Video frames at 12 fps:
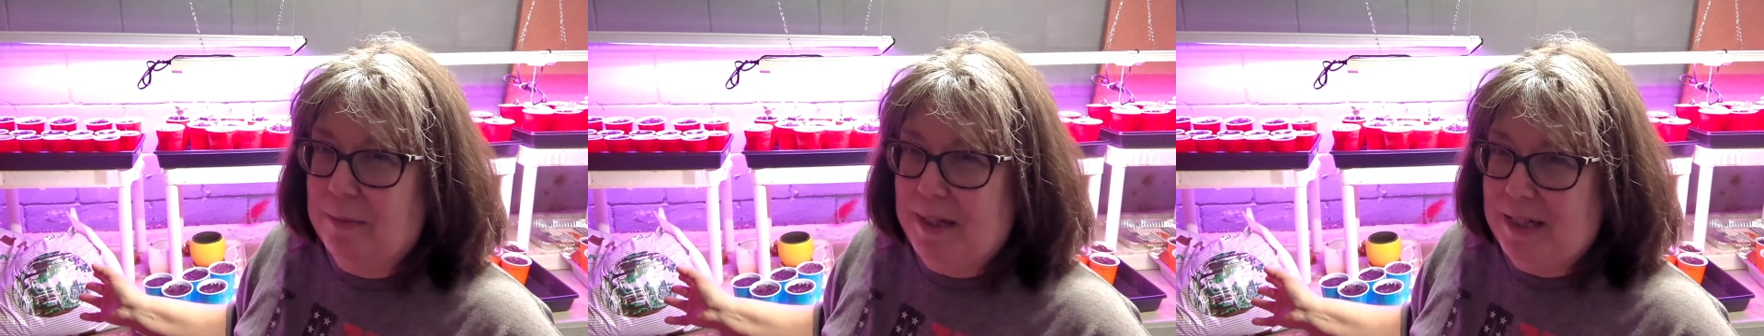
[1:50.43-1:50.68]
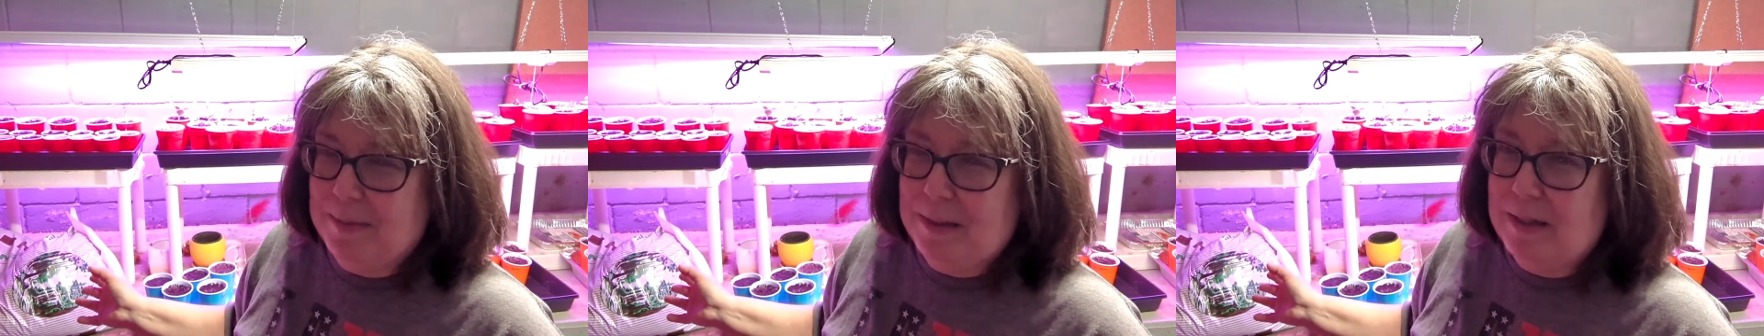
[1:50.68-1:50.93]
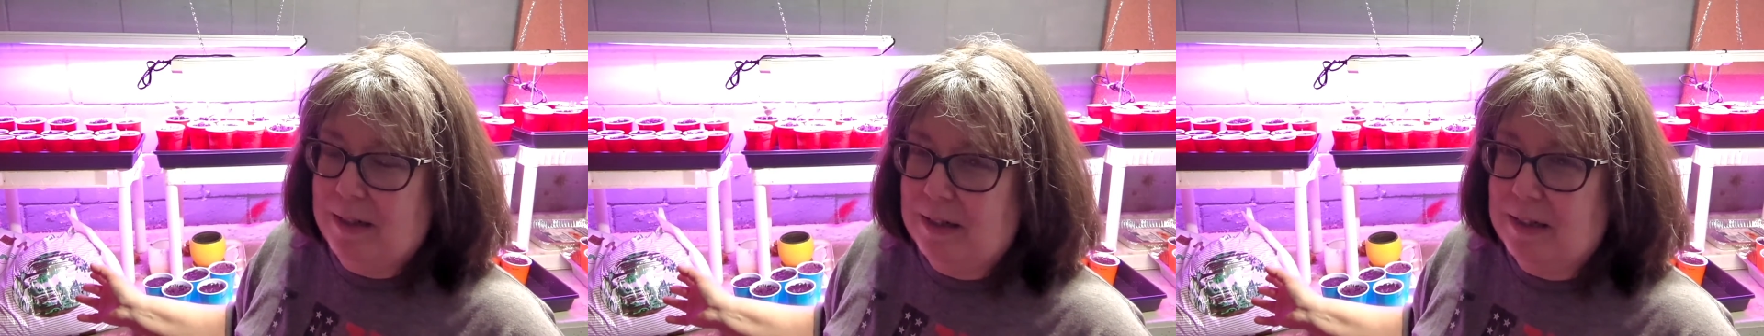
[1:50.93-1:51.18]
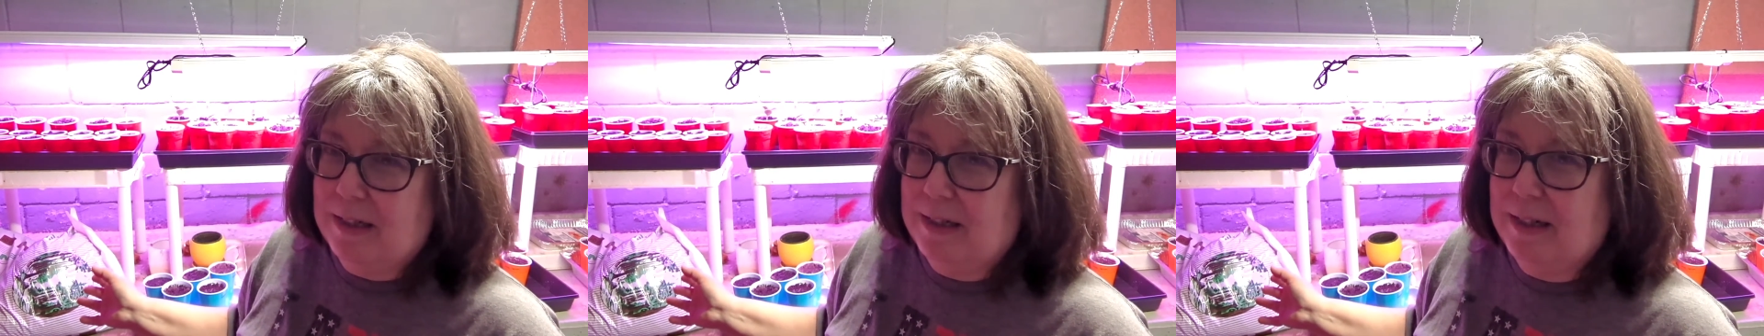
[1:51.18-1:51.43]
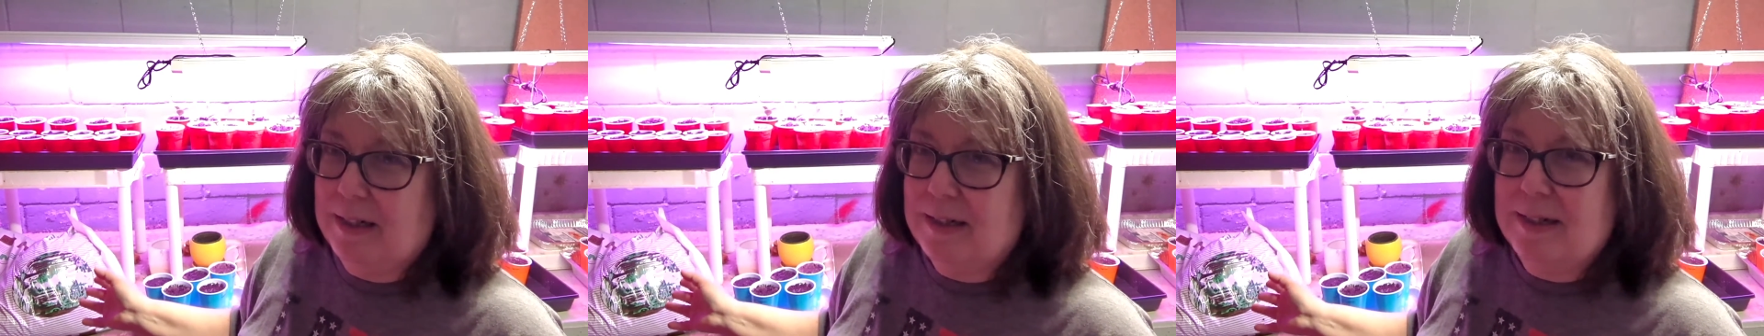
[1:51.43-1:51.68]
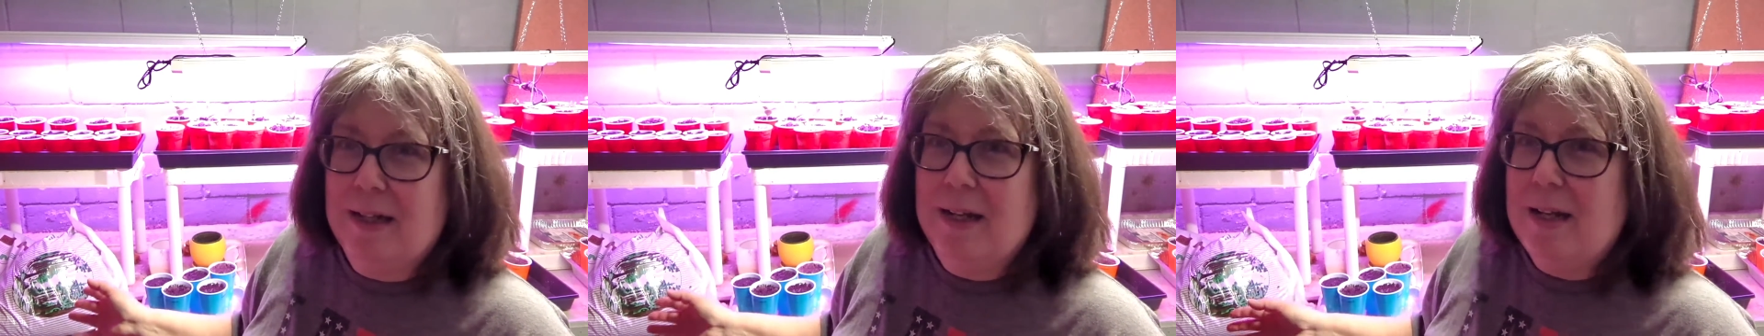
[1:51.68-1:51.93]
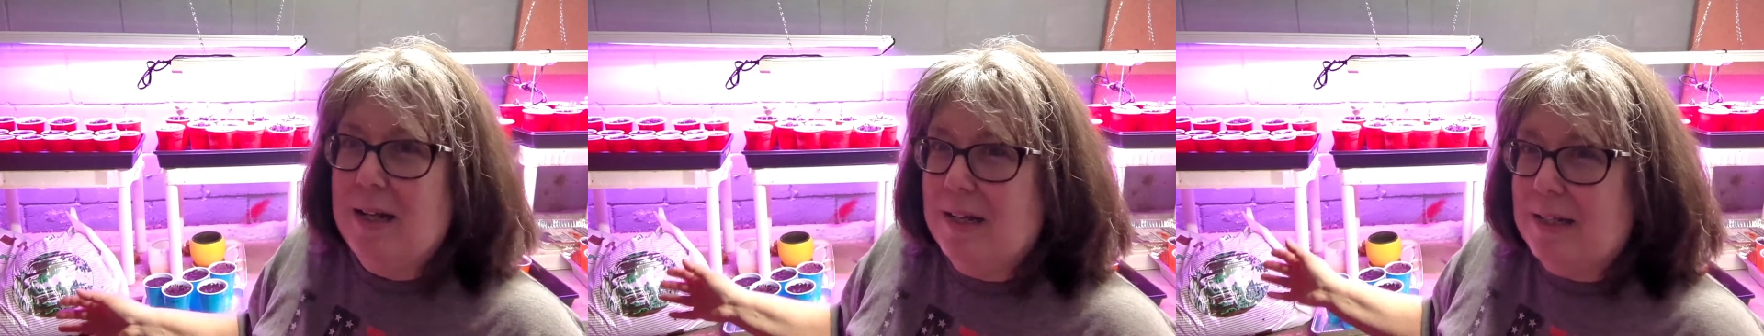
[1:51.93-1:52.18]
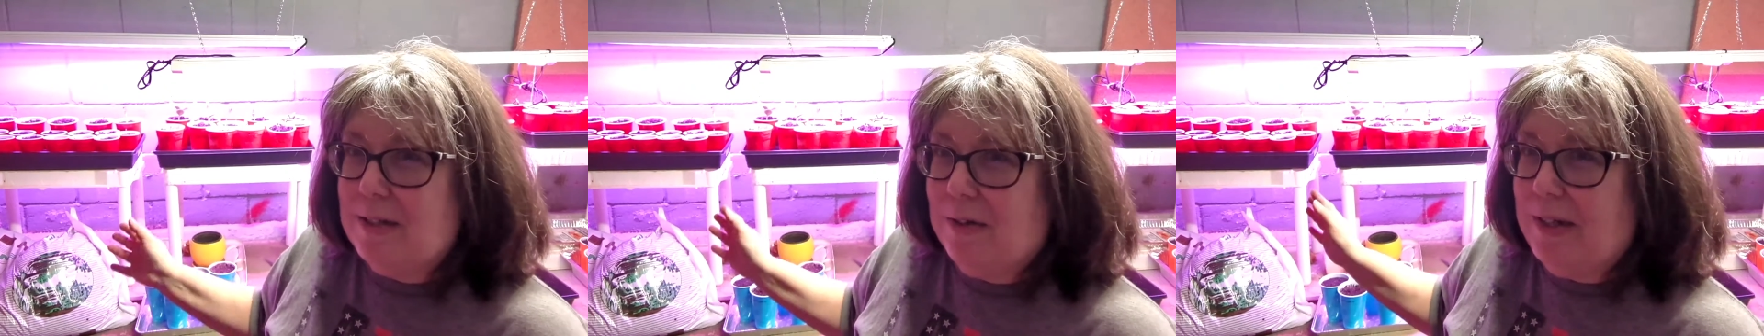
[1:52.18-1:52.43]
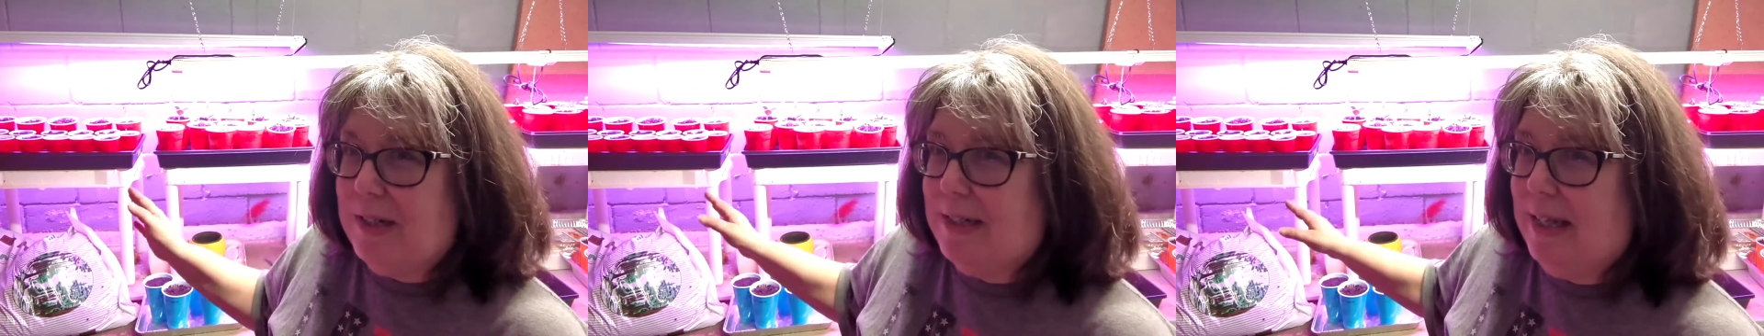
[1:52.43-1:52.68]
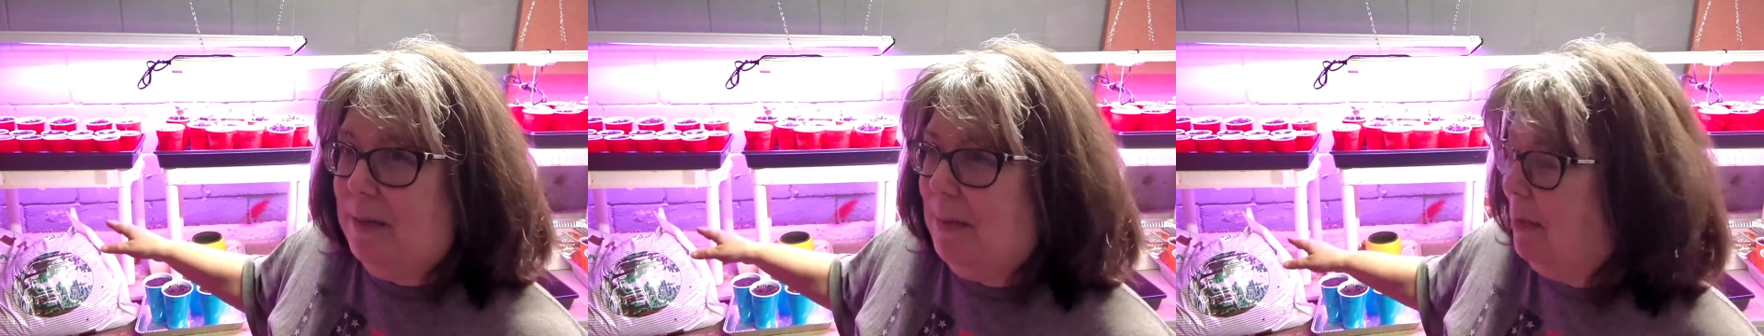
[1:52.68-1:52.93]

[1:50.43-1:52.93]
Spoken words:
basement collecting dust. So I just set them